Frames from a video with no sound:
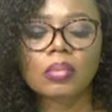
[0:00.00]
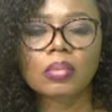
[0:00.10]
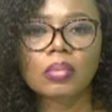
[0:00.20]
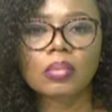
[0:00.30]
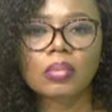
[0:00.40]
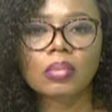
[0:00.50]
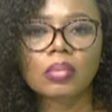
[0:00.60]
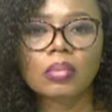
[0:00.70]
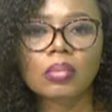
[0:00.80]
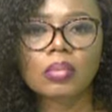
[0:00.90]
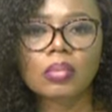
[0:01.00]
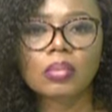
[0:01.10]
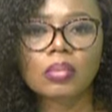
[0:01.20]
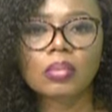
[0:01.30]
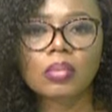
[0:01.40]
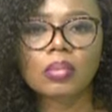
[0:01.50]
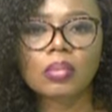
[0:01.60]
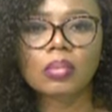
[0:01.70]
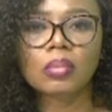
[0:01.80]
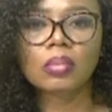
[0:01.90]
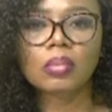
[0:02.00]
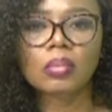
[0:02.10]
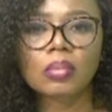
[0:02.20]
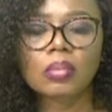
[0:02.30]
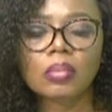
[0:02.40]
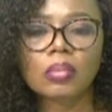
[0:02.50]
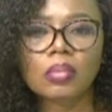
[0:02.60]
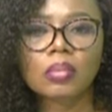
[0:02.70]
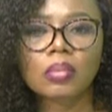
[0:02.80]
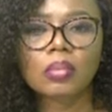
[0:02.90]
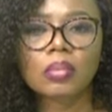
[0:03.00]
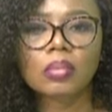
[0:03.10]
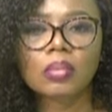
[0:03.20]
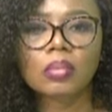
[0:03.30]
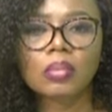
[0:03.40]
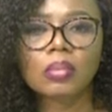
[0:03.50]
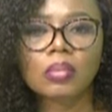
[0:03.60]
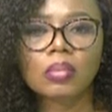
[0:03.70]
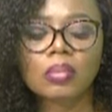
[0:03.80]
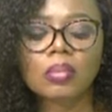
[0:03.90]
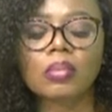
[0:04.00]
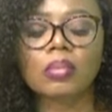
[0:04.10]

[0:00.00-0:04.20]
The person shown says nothing.